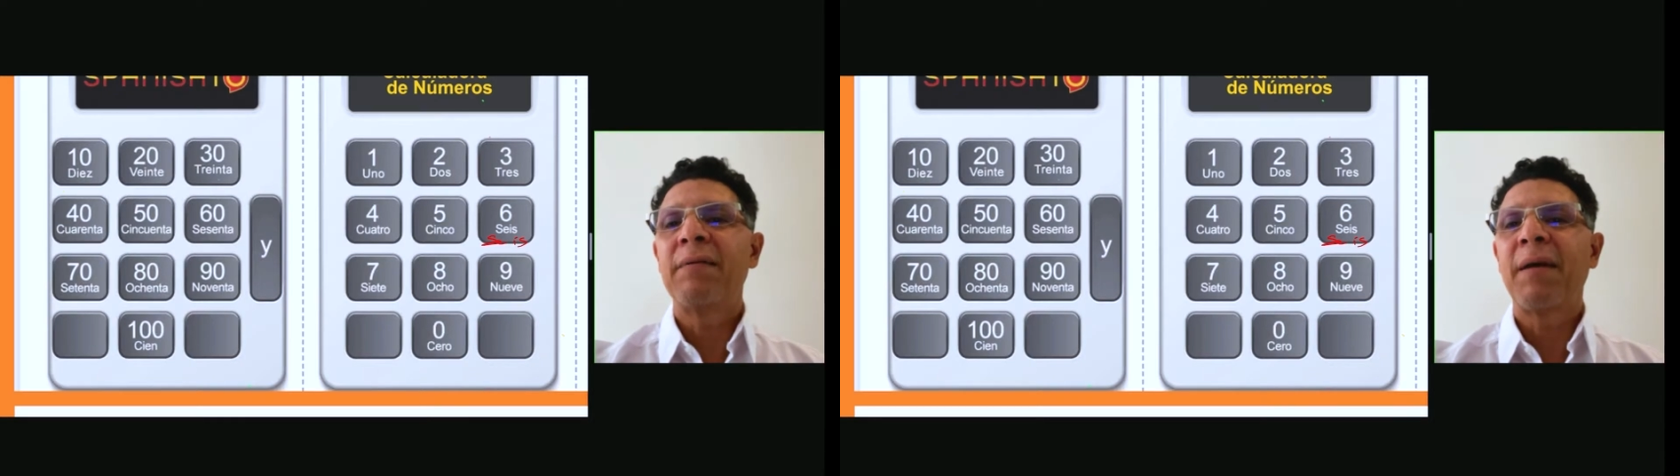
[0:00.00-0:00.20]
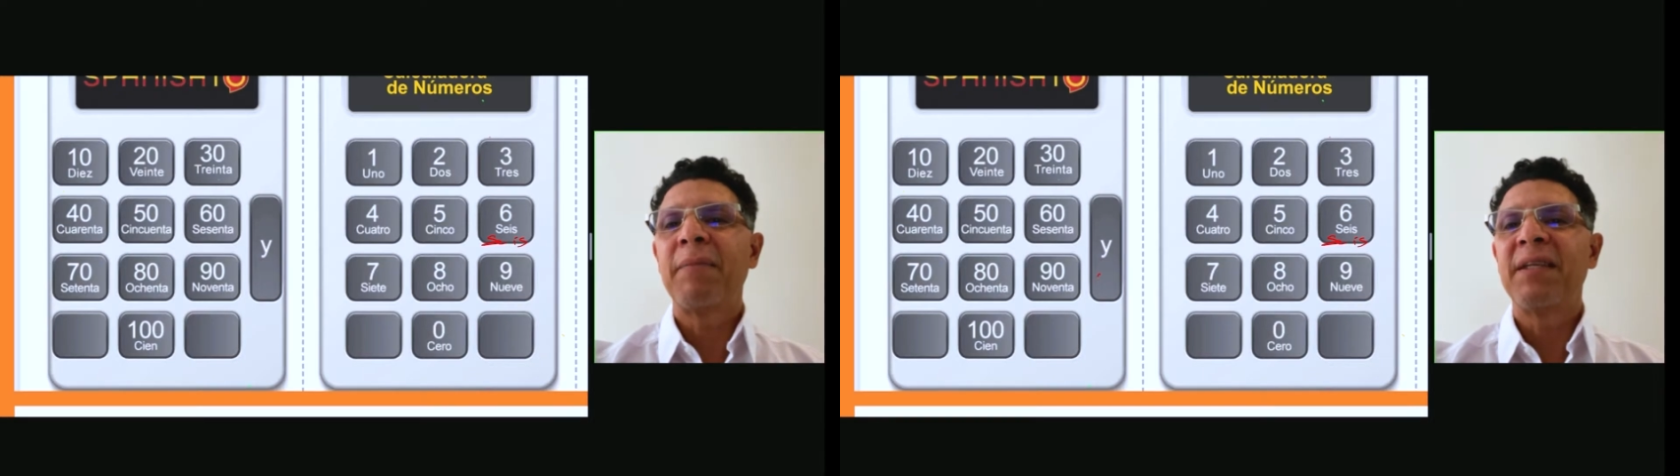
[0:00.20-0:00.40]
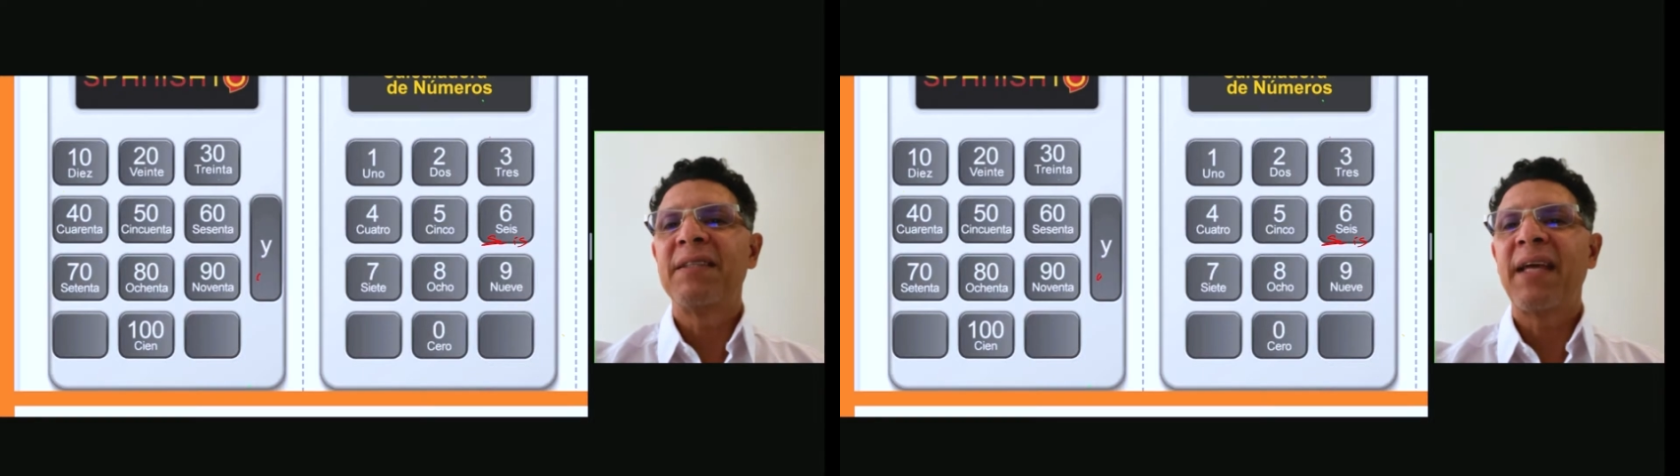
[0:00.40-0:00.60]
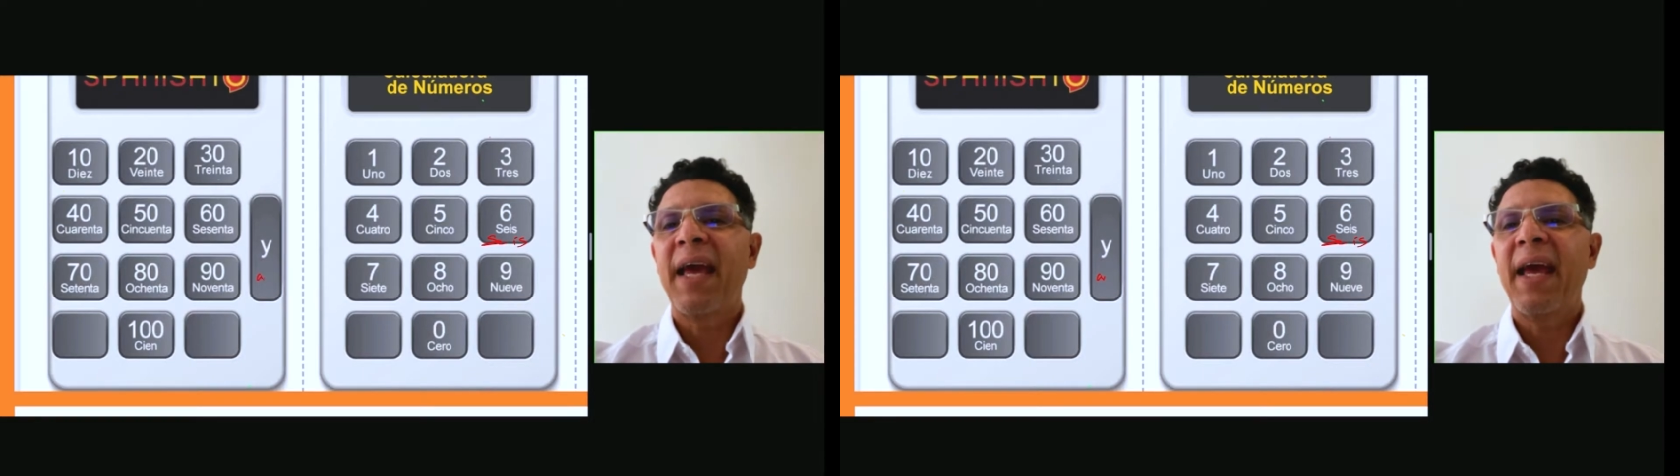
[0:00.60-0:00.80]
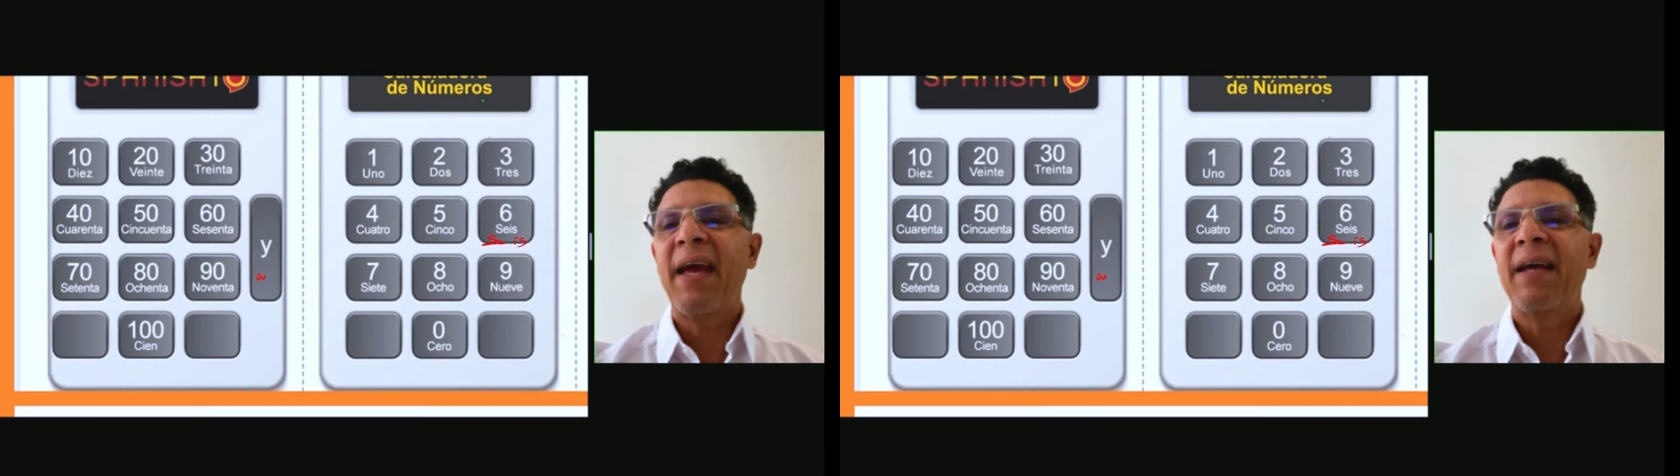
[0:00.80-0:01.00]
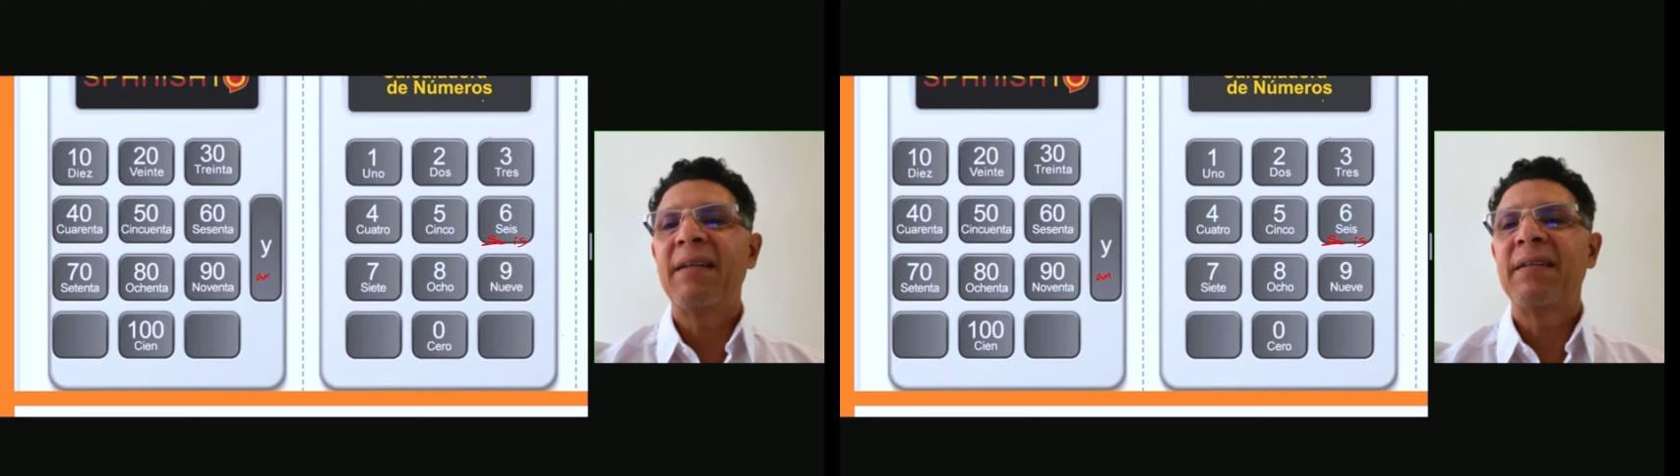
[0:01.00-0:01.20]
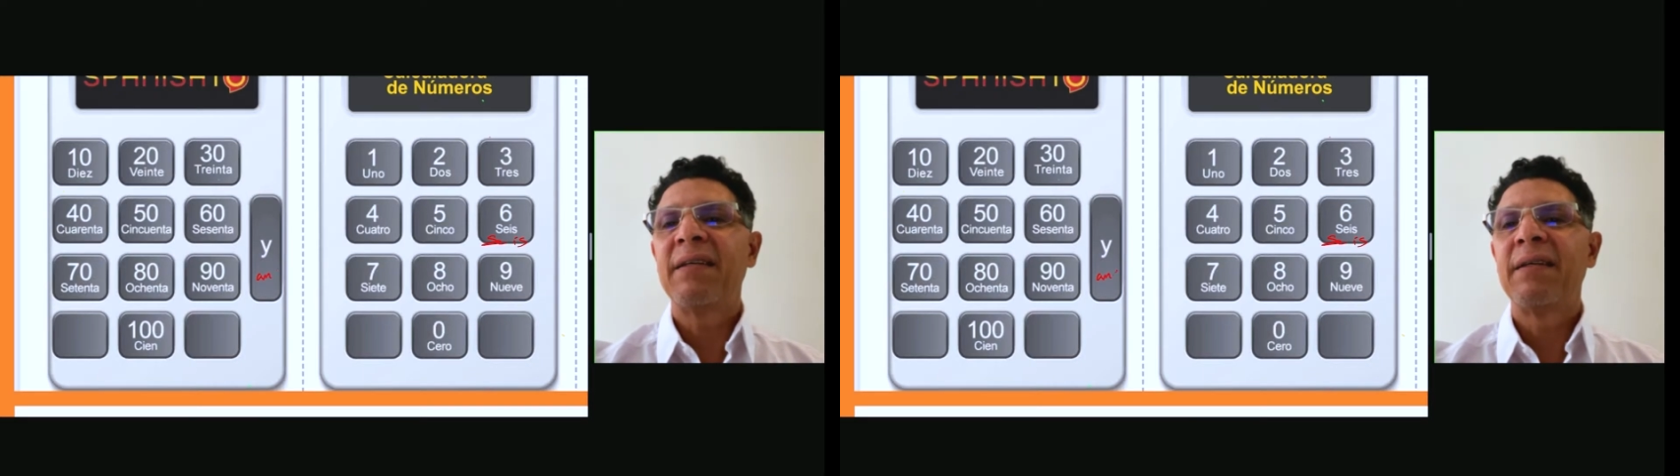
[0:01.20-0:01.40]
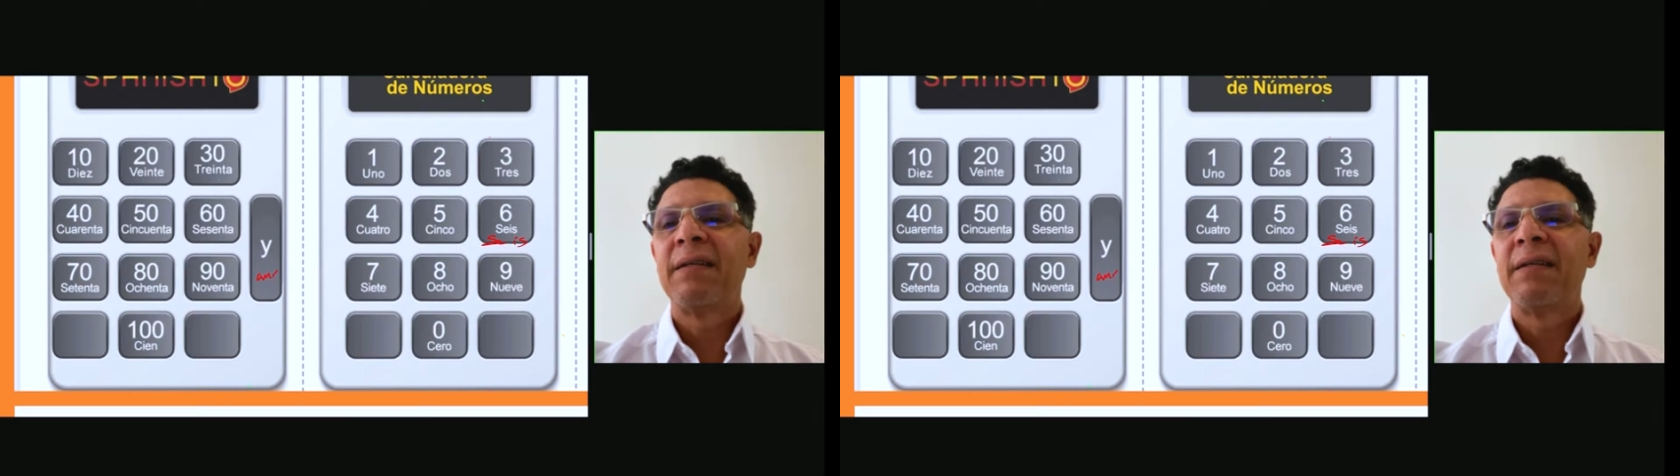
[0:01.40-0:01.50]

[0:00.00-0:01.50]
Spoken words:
that means and.